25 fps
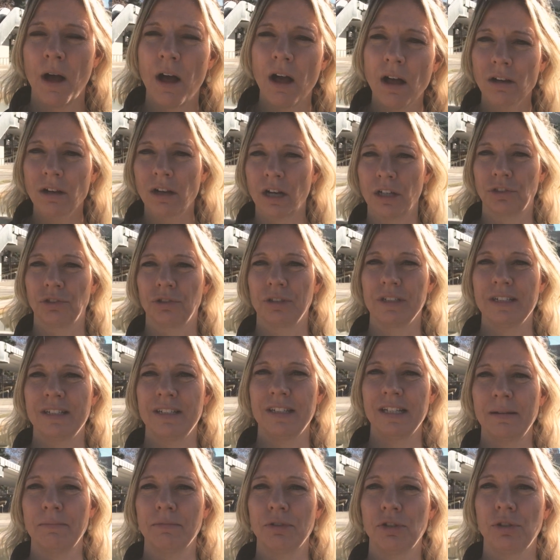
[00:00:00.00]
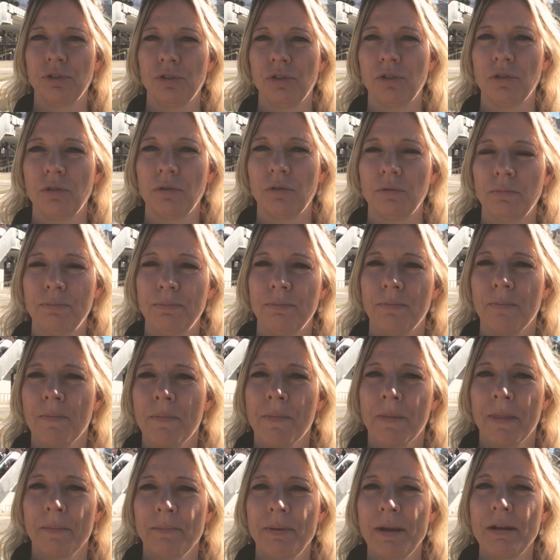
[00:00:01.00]
All countries seem to
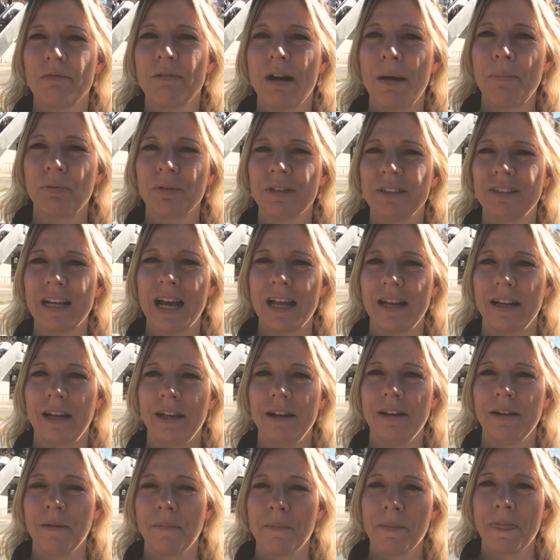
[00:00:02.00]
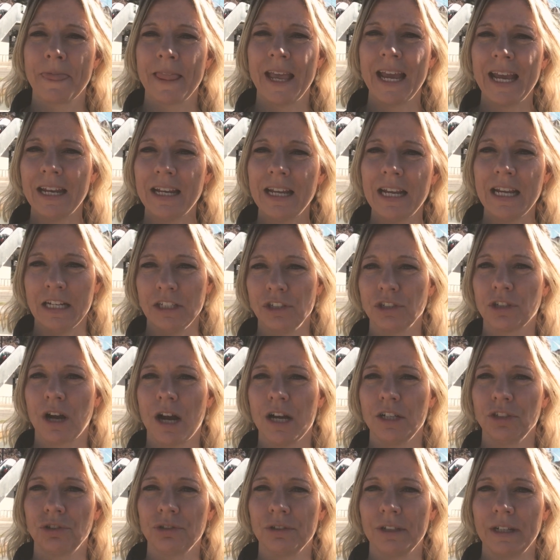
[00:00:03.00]
be represented in each
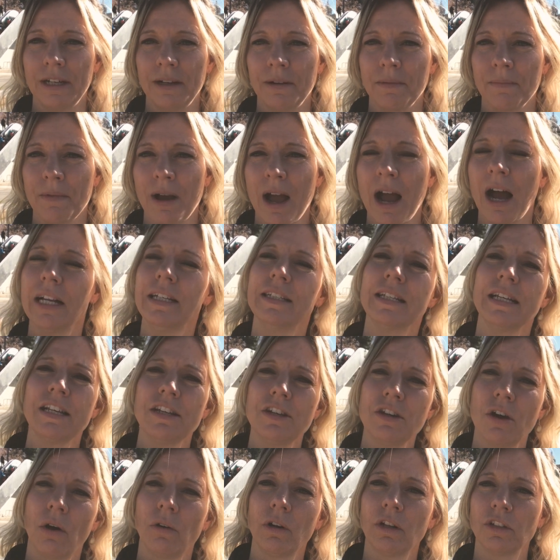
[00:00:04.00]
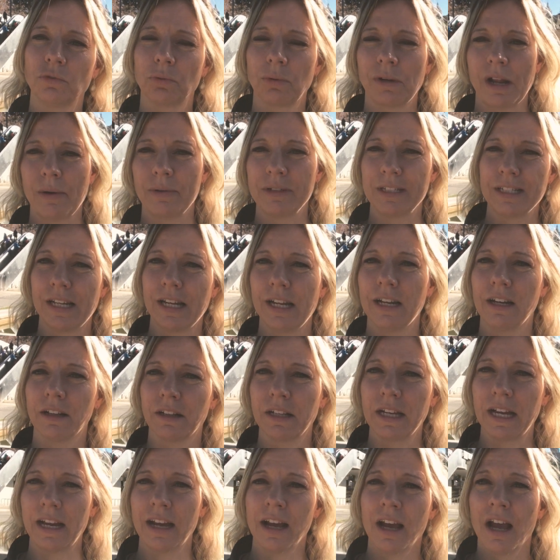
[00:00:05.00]
country. I did notice when I was in
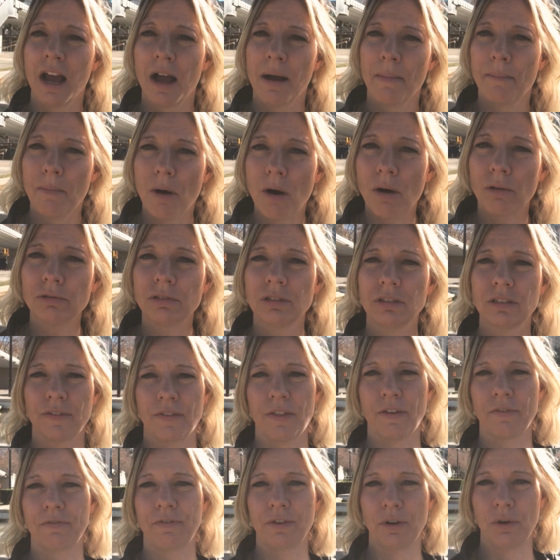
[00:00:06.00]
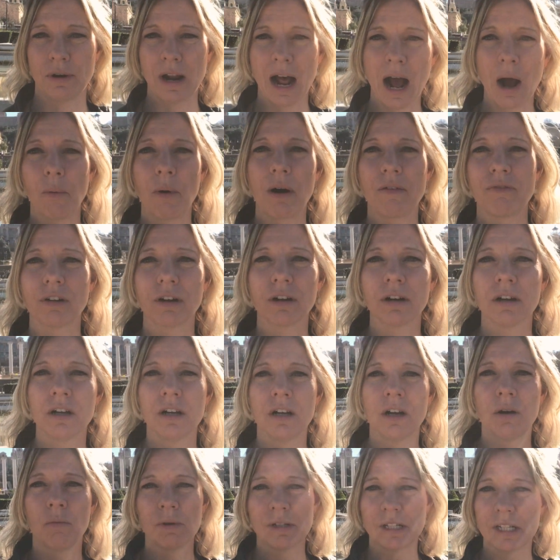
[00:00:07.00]
Italy, most of the food, however,
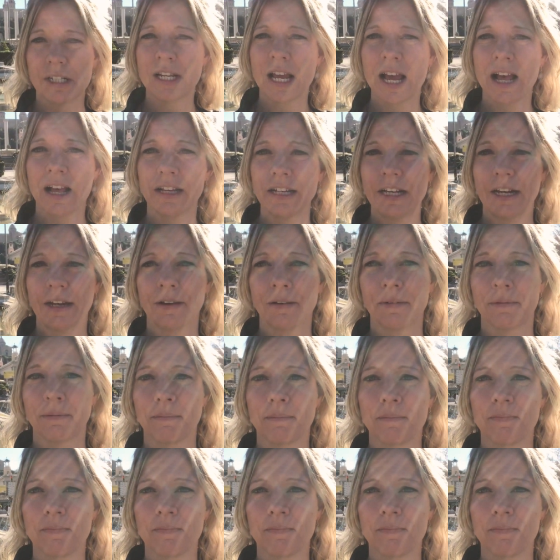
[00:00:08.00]
was Italian.